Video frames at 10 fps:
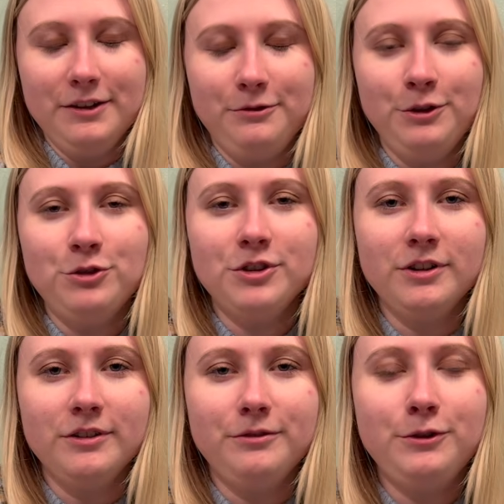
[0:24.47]

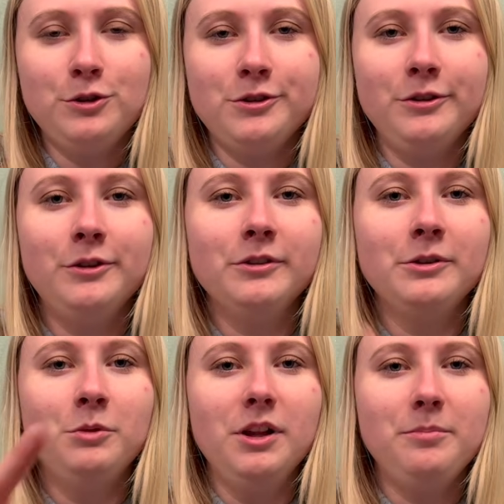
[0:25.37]
future
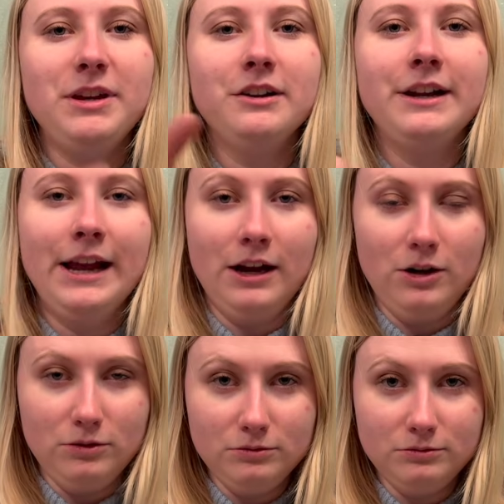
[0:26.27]
Lauren will appear now.